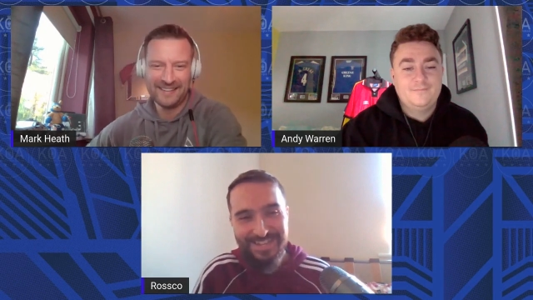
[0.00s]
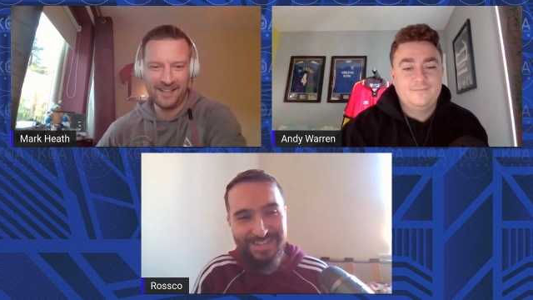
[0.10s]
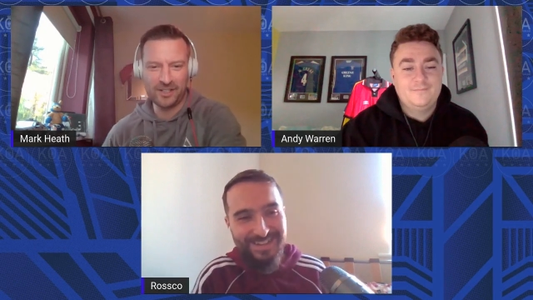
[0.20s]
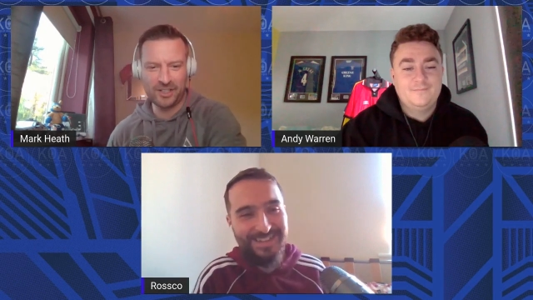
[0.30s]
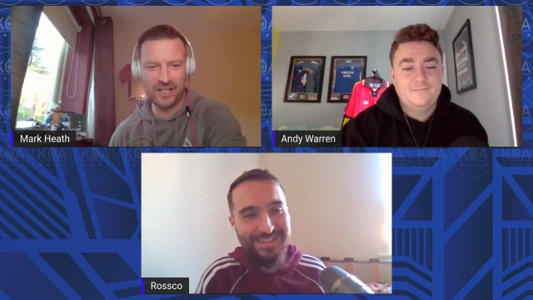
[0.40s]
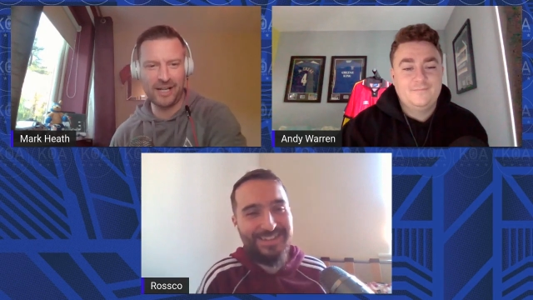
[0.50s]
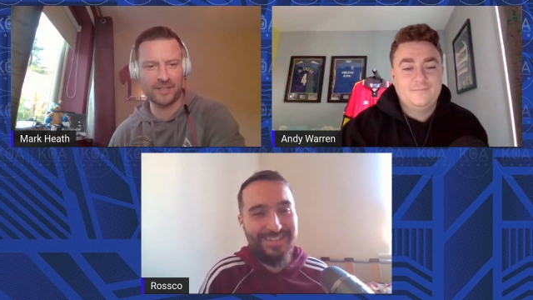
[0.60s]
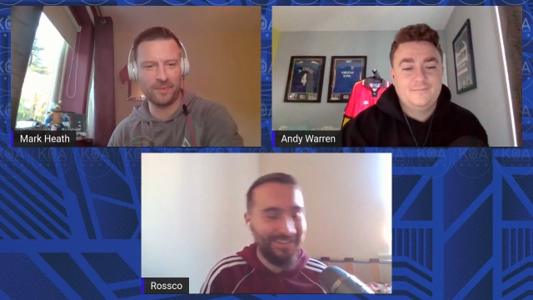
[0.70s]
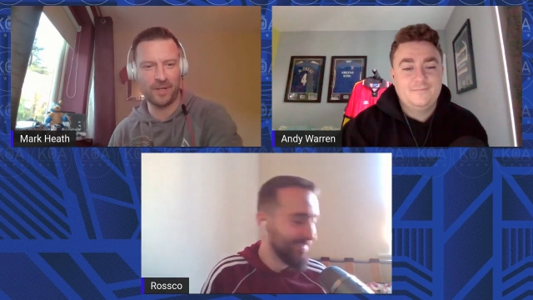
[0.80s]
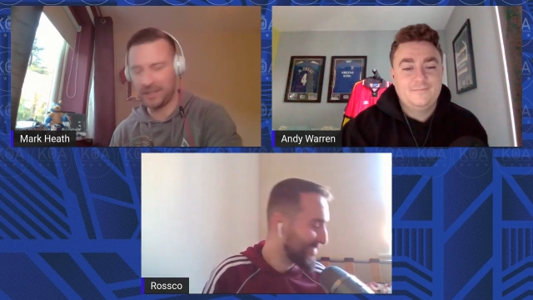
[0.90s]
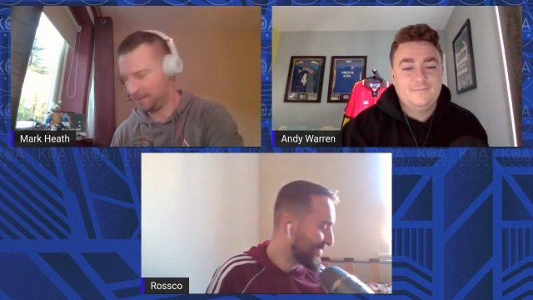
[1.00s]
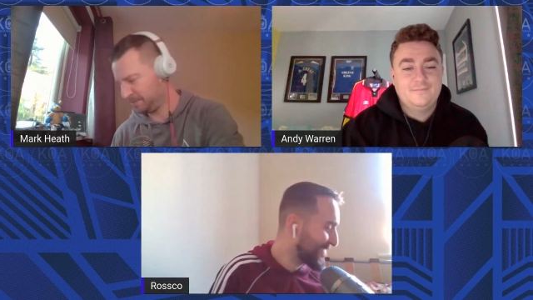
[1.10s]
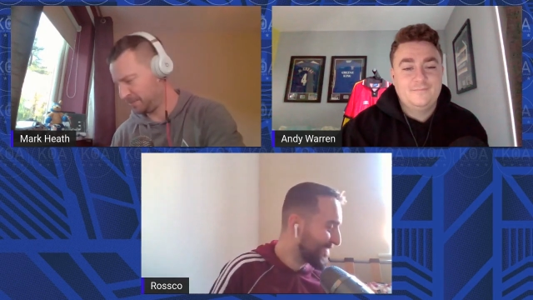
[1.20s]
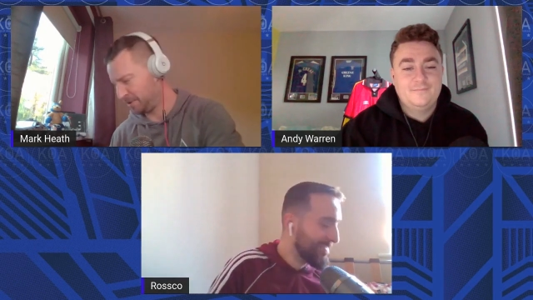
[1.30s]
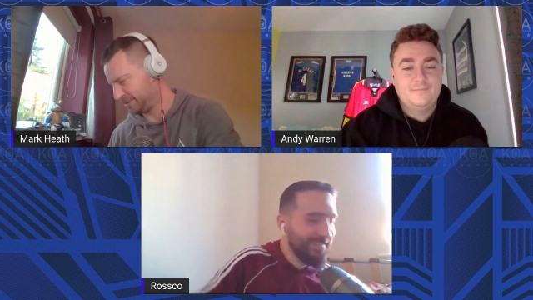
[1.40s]
Speaker 1: Hutchie, has my
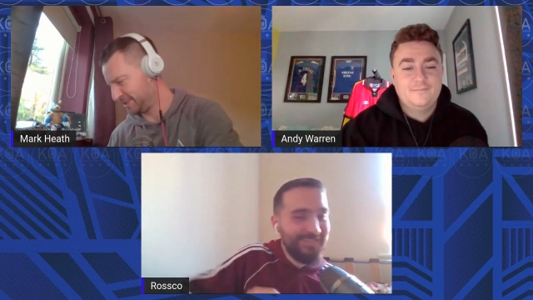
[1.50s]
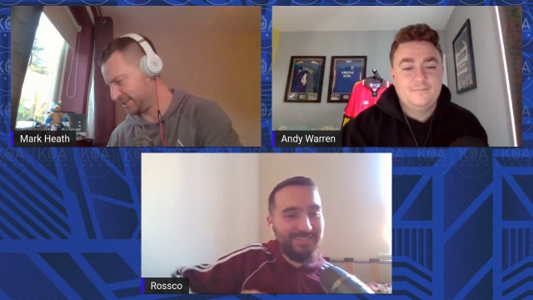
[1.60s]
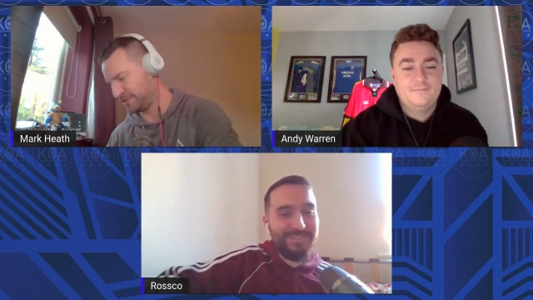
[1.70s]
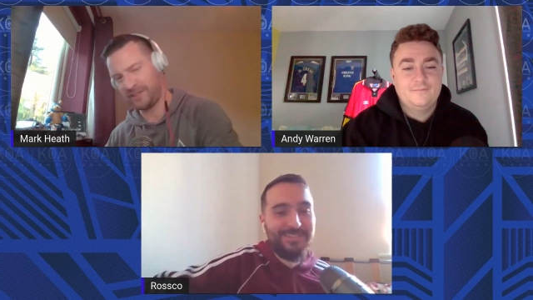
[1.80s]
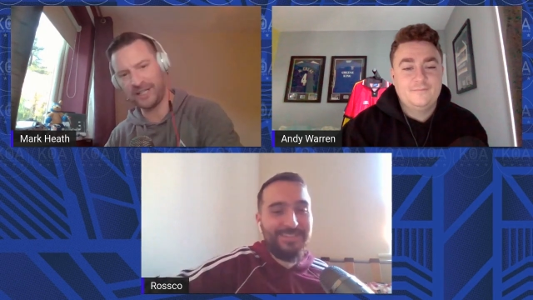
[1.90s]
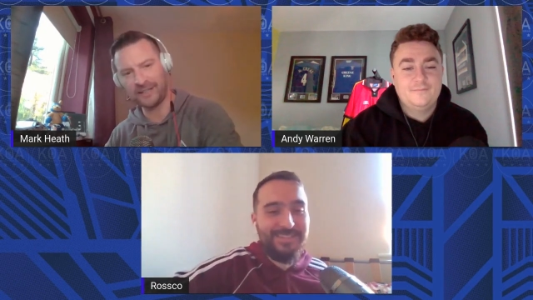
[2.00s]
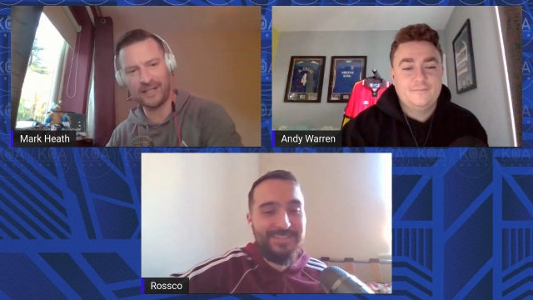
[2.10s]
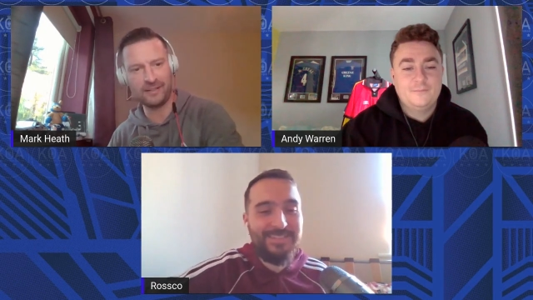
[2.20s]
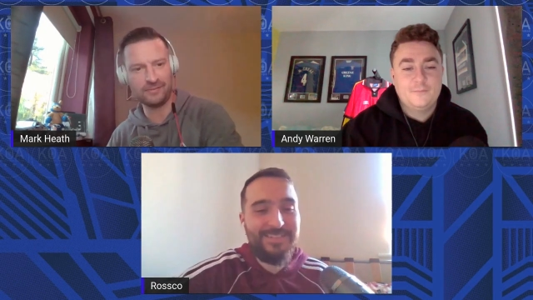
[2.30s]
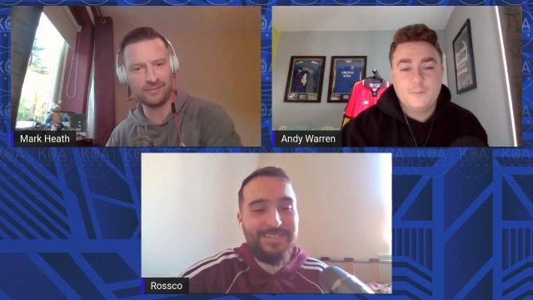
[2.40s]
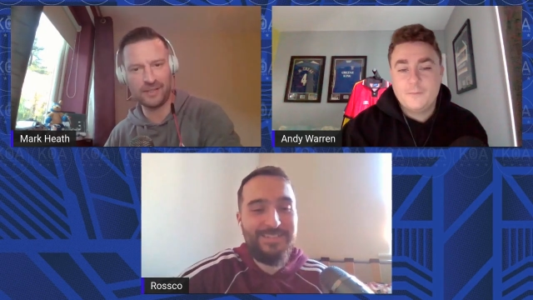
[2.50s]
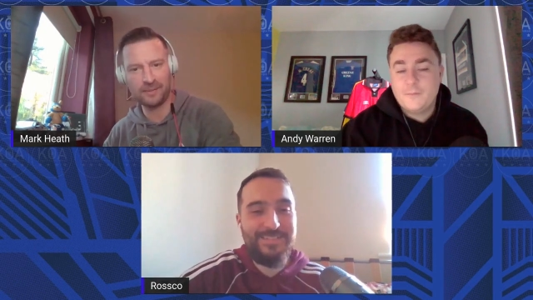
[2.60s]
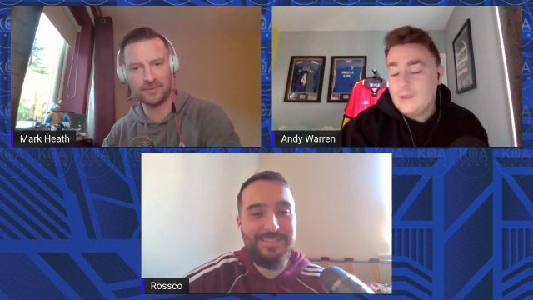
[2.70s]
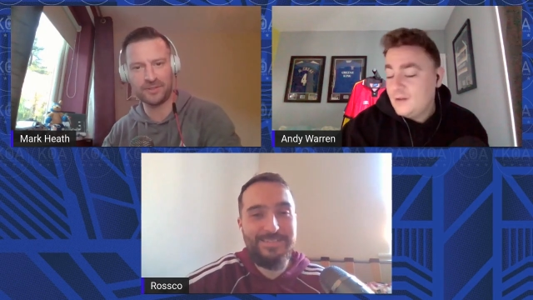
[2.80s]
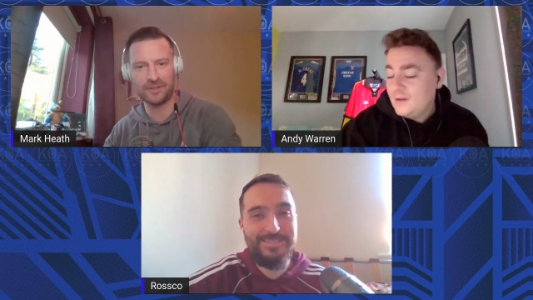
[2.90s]
my frantic filling there
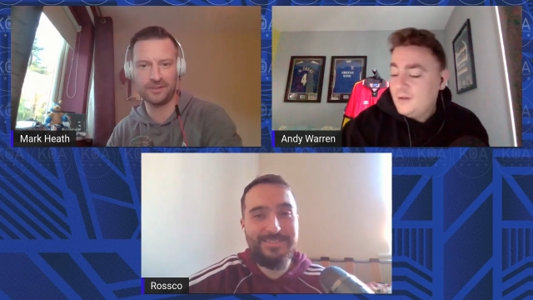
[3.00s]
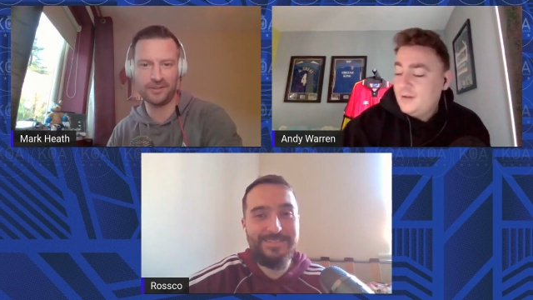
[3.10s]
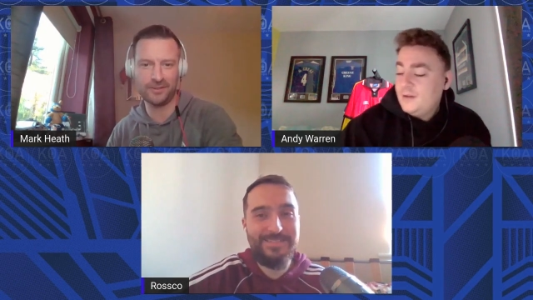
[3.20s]
helped you